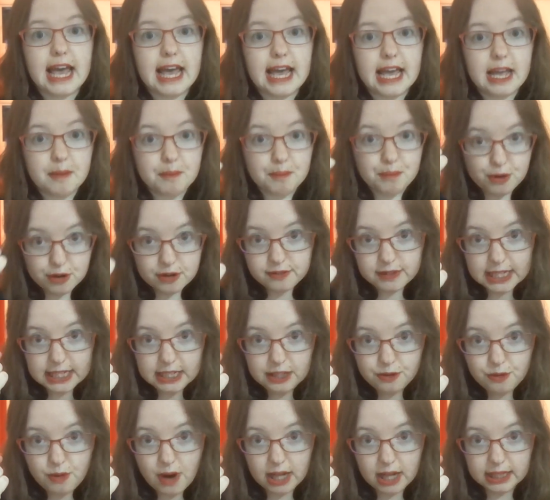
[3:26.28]
improve
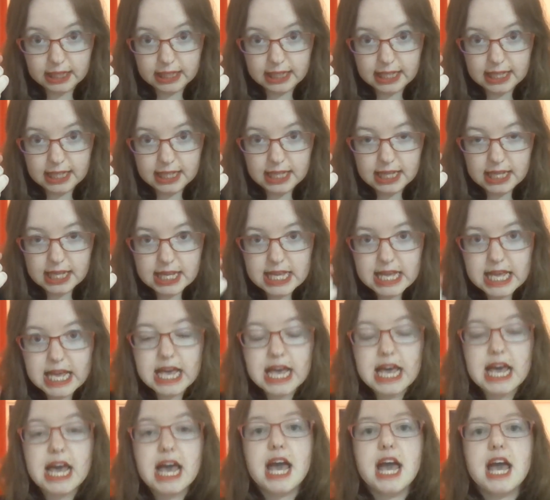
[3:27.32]
lead quality,
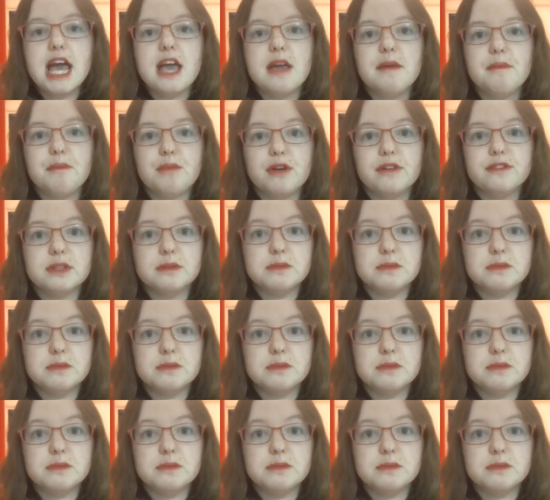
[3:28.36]
improve